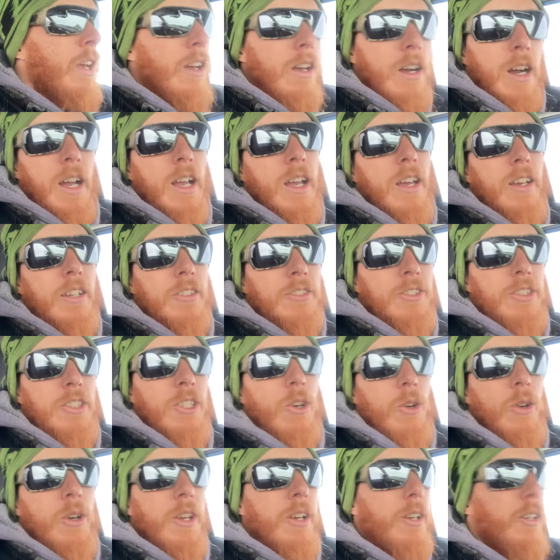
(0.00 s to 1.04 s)
I honestly
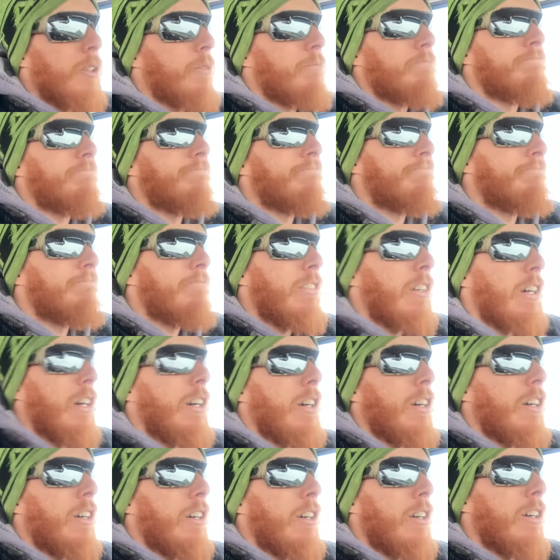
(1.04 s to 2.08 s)
don't hear them.
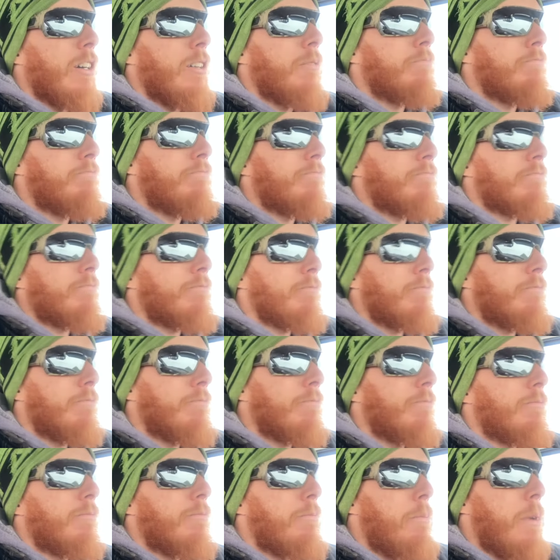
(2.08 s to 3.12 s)

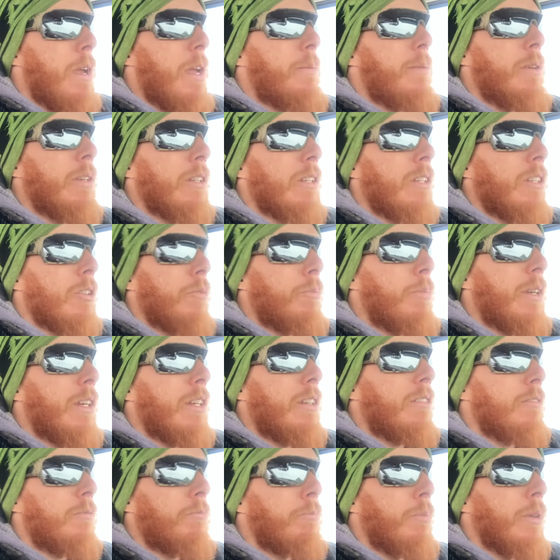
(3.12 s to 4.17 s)
Um, maybe a little
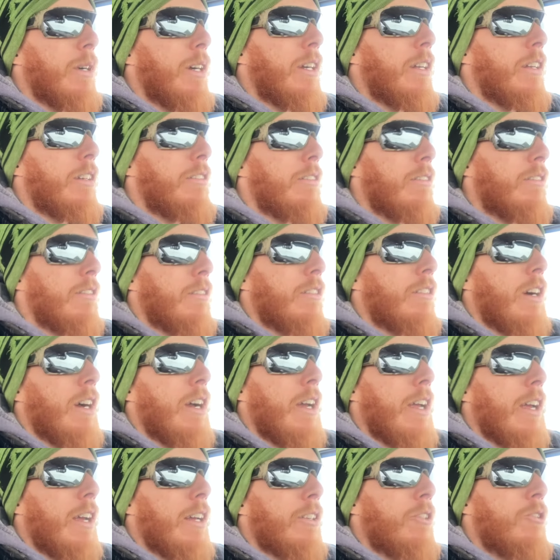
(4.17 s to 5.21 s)
bit, but I
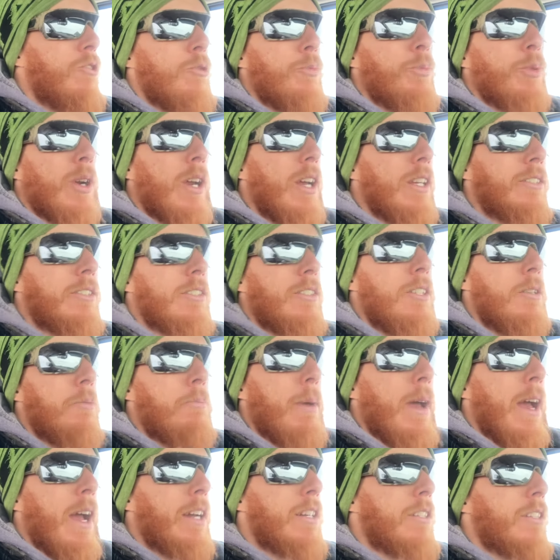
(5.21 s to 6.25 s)
had Cooper ST
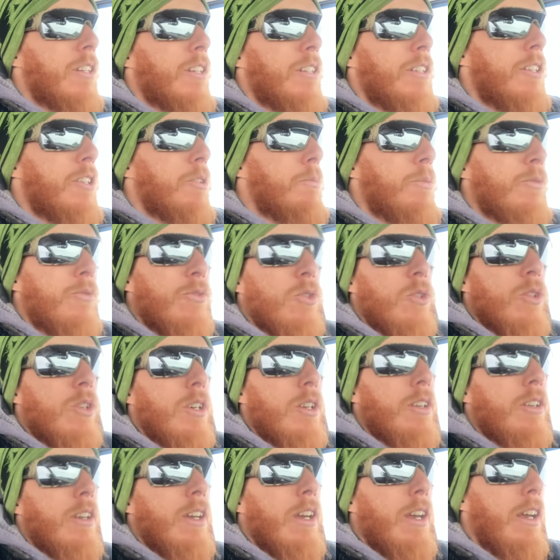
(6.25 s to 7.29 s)
Max on here
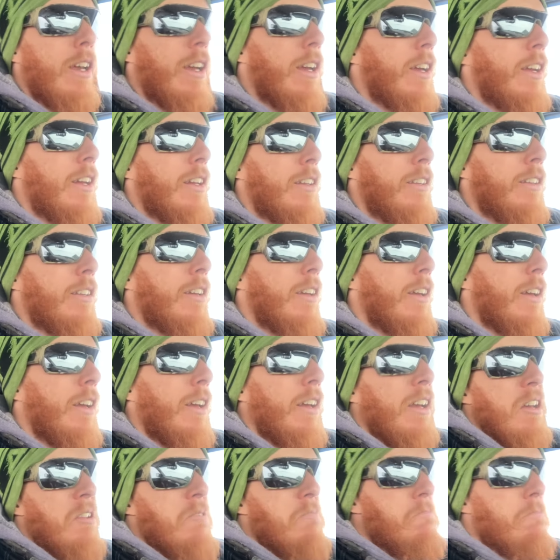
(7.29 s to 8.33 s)
before and
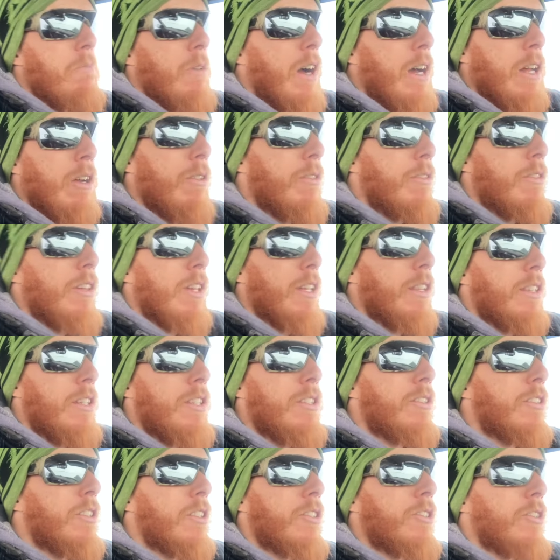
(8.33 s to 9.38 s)
I don't think
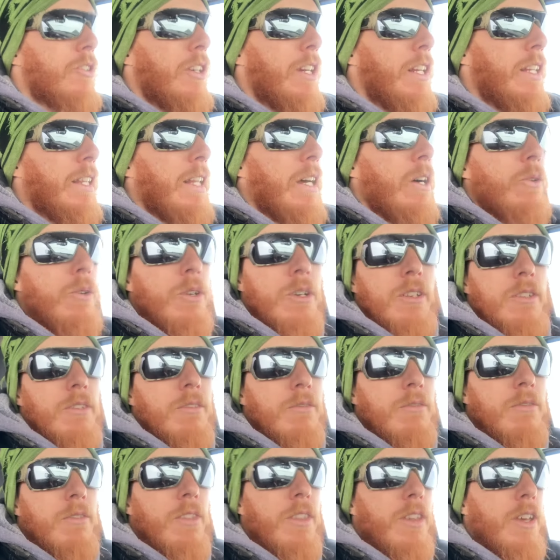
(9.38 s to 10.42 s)
these things are any louder
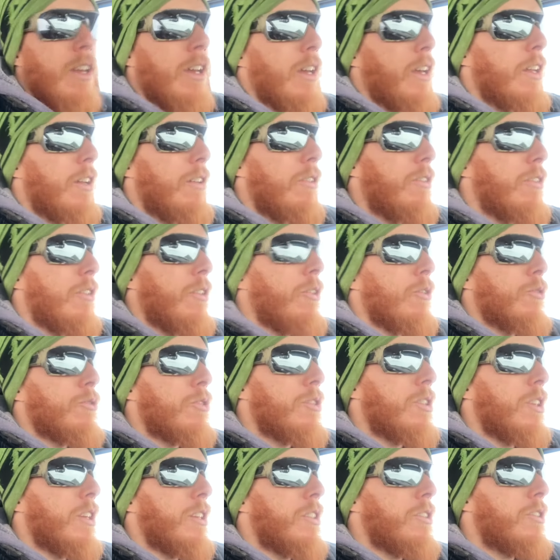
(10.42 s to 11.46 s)
than those
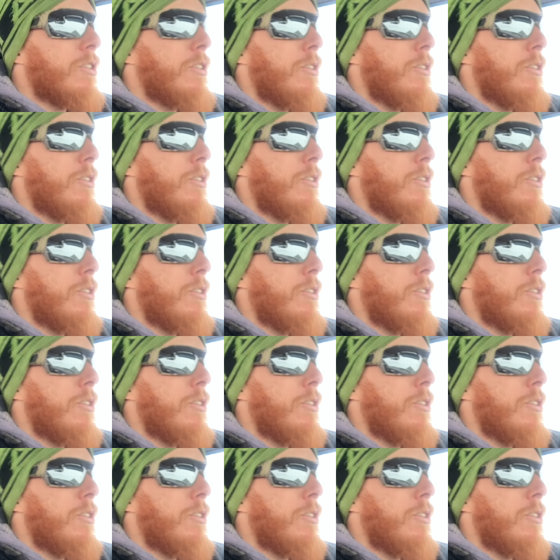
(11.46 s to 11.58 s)
things.